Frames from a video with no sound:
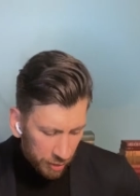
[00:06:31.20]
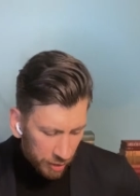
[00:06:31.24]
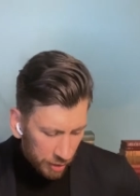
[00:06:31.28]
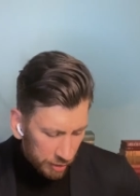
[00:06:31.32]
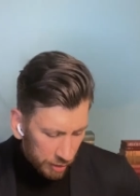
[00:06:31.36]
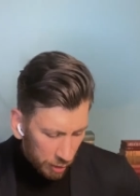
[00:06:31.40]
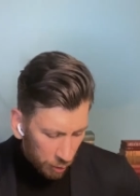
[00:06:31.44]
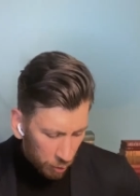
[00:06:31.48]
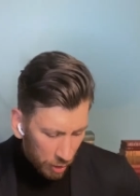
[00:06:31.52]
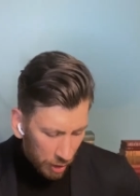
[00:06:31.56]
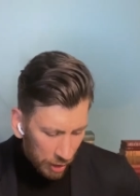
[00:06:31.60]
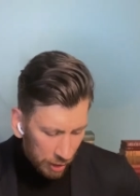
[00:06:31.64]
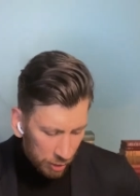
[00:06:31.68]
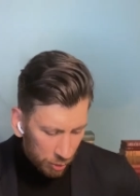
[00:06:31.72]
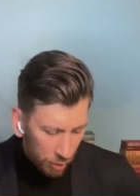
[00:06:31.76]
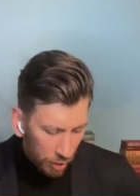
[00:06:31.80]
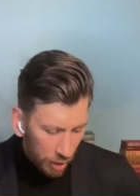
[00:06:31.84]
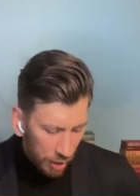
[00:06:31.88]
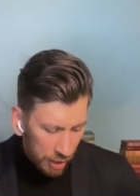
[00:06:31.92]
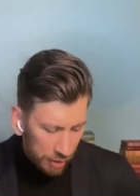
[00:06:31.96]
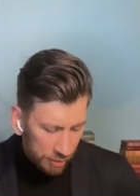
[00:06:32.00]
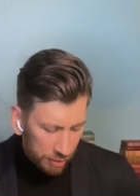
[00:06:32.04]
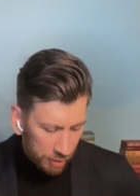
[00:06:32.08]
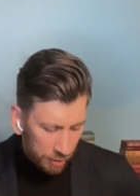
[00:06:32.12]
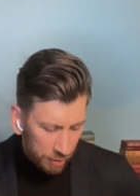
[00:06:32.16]
things I would like to
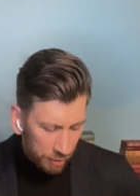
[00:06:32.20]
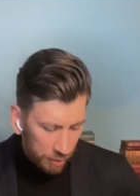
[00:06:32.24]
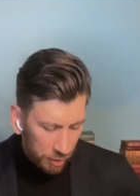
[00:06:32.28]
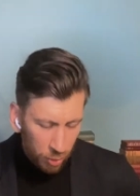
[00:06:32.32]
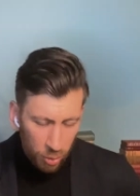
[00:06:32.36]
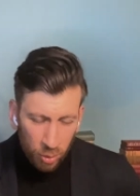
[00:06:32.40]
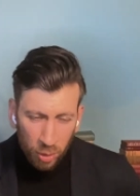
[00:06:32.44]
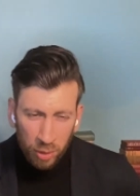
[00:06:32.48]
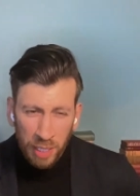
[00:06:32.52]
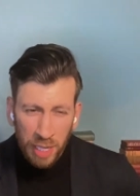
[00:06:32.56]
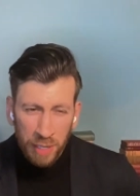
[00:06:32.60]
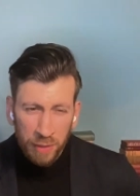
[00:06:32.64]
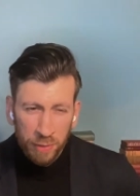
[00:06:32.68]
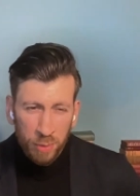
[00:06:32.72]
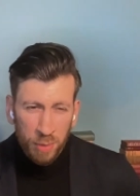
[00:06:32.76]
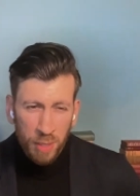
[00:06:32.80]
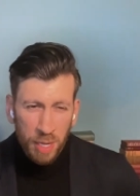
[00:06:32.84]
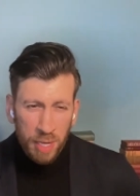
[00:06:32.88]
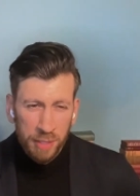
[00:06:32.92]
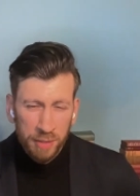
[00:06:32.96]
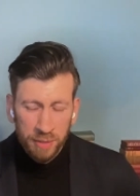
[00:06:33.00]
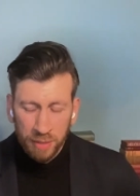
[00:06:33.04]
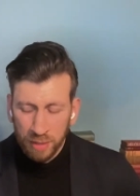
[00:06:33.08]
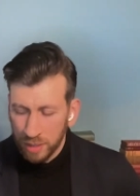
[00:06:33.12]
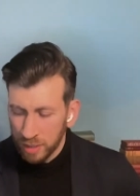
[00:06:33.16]
ask, you don't have to
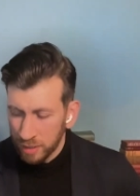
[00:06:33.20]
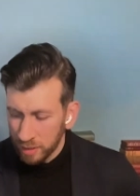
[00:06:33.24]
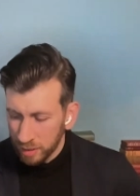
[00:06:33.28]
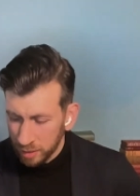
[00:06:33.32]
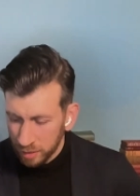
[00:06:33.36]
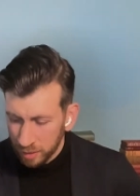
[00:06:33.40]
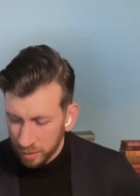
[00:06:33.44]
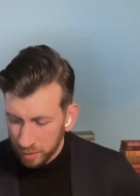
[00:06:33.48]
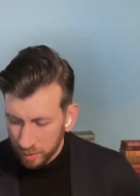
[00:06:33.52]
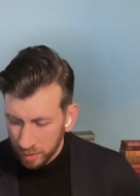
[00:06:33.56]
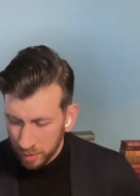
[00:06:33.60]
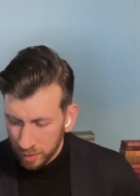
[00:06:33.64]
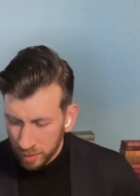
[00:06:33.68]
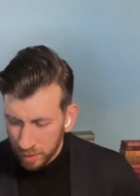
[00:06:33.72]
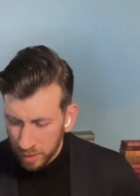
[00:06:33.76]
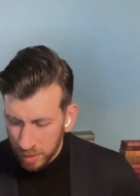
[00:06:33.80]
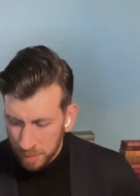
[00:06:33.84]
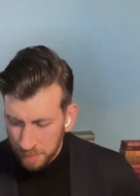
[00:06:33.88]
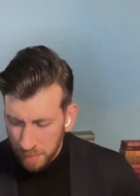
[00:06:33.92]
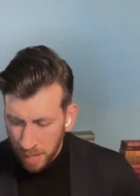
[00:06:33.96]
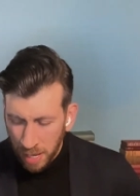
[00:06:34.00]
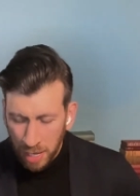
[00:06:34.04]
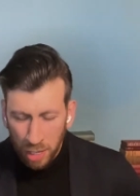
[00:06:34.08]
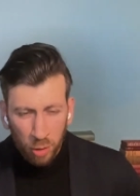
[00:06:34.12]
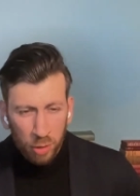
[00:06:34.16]
answer that. It's
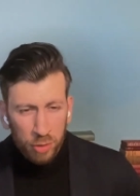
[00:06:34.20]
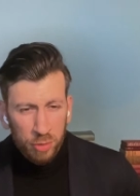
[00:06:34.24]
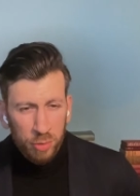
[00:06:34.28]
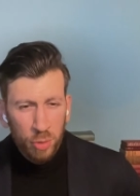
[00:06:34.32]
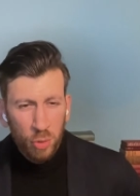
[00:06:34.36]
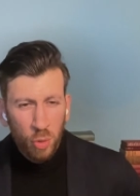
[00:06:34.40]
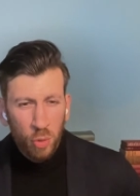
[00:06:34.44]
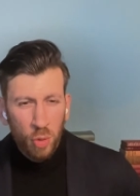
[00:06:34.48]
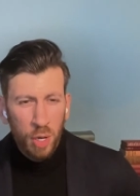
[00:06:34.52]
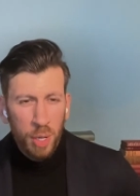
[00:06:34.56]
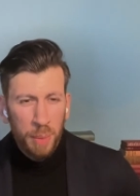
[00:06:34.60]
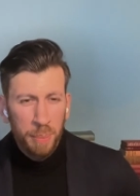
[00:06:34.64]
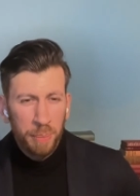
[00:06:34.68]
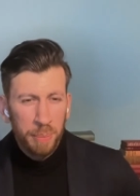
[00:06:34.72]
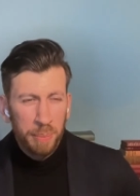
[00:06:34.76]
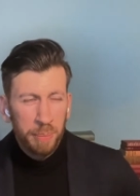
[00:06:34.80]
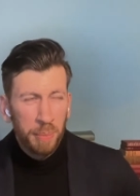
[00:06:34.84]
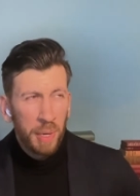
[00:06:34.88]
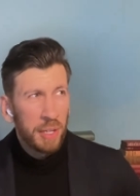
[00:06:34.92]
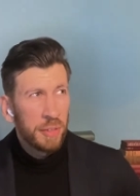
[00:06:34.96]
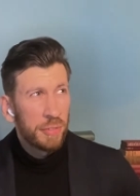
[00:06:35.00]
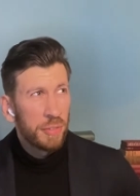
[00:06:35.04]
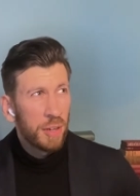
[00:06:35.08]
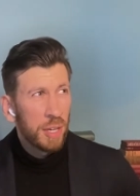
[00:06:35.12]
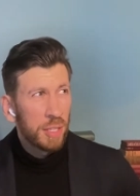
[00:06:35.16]
I also grew up.
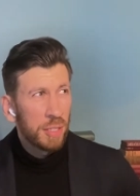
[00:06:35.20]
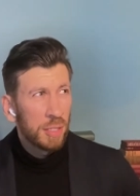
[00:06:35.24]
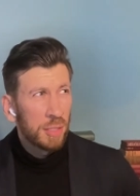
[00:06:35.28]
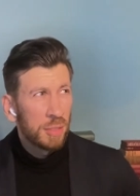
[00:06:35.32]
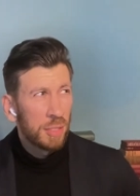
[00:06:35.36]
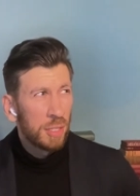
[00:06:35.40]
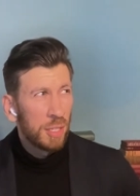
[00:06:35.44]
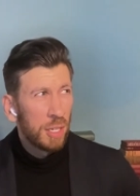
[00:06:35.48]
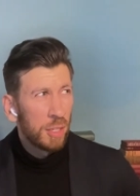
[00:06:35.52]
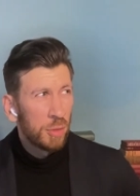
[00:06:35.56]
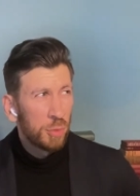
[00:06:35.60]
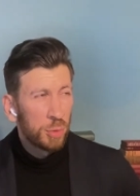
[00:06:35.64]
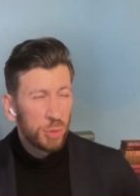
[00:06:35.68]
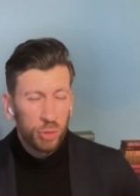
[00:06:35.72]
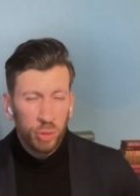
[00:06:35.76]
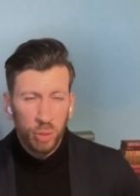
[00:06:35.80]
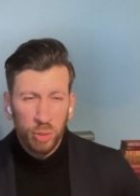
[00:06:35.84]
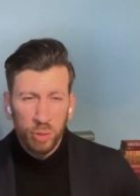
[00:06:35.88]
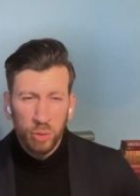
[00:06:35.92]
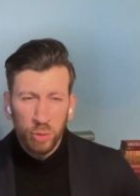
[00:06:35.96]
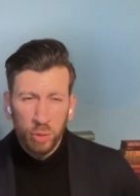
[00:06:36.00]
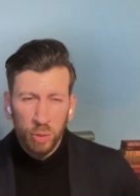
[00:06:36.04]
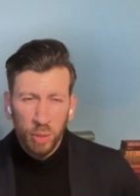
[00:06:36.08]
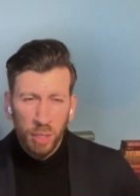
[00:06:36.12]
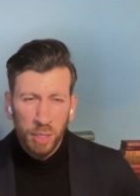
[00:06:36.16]
My father
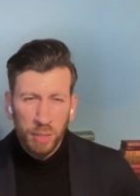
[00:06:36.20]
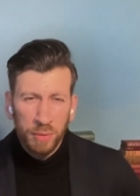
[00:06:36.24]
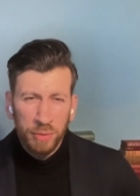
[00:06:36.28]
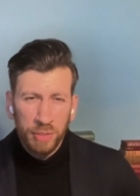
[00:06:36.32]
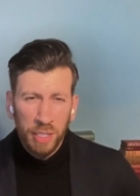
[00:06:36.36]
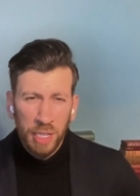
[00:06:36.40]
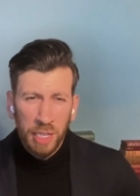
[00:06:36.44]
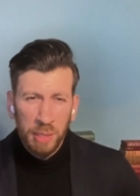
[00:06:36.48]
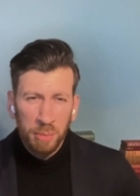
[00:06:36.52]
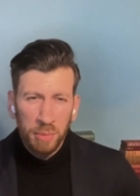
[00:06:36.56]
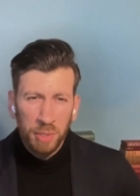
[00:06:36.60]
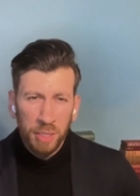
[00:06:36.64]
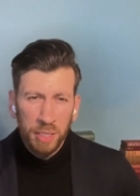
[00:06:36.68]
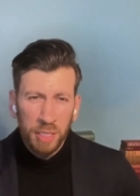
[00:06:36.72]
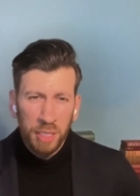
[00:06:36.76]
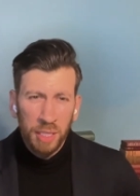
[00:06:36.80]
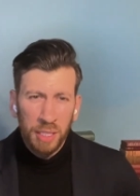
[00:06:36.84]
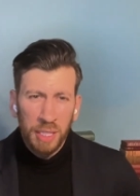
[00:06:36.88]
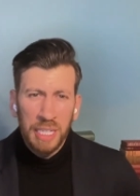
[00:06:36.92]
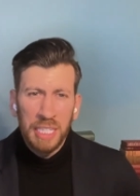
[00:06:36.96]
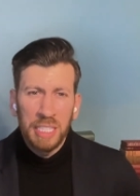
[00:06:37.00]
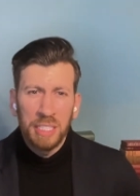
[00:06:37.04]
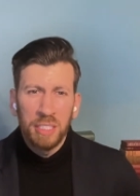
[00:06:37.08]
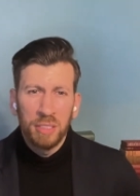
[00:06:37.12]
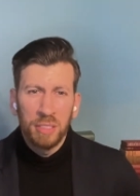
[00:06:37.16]
returned to our family
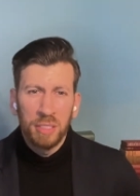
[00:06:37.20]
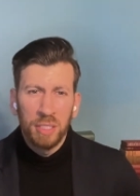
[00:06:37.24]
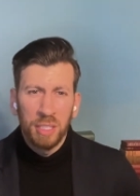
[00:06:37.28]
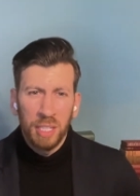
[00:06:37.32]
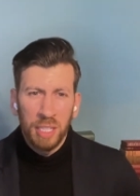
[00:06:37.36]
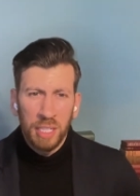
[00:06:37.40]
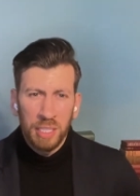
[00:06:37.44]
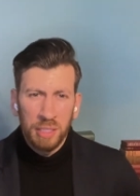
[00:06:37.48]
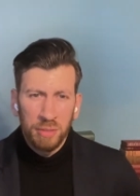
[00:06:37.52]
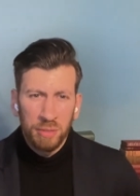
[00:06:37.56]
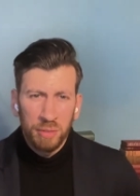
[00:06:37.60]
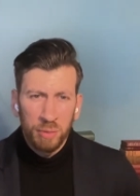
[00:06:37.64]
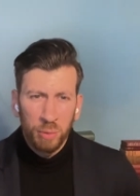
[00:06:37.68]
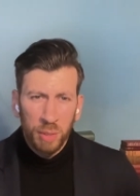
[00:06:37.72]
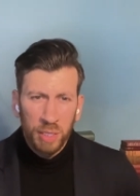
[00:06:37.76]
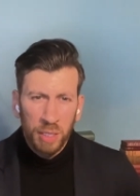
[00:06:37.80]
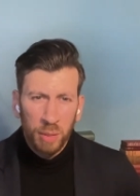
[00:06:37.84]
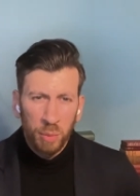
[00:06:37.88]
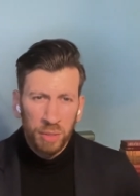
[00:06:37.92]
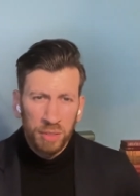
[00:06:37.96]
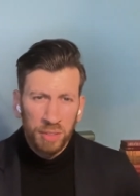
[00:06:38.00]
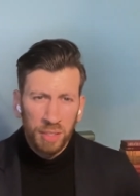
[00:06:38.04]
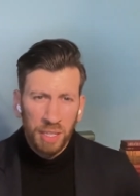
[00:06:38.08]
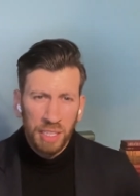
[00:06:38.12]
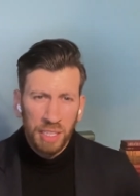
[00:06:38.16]
later in life when I was